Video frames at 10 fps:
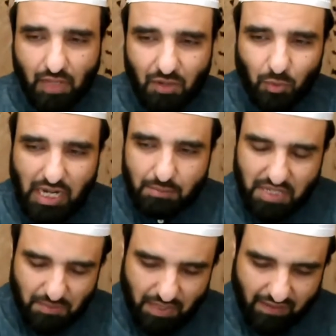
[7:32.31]
And what I
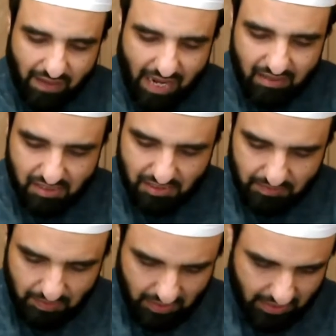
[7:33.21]
mean by that
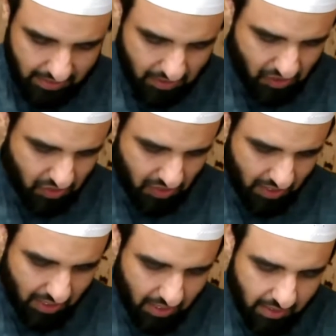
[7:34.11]
is
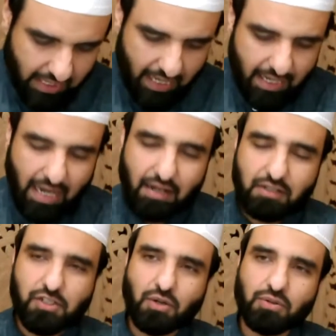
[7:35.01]
that
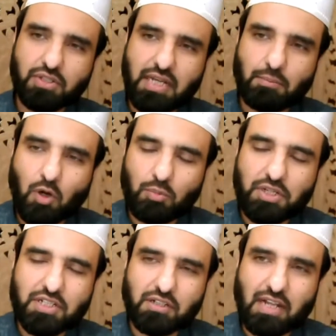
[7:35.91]
anecdote, that
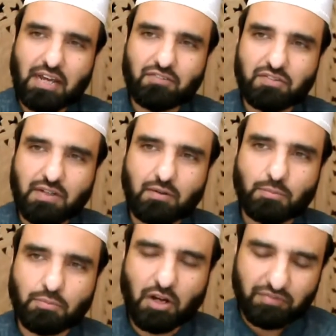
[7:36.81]
moment in the life of
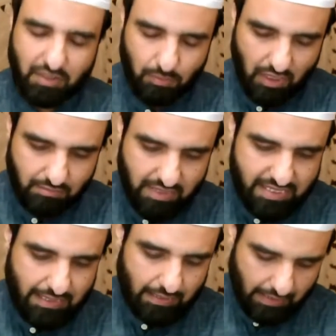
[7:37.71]
our Prophet
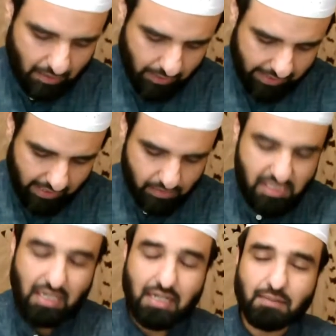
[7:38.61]
Muhammad sallallahu alaihi
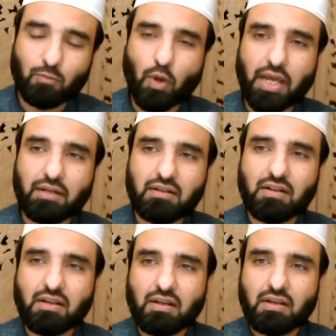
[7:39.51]
wasallam, when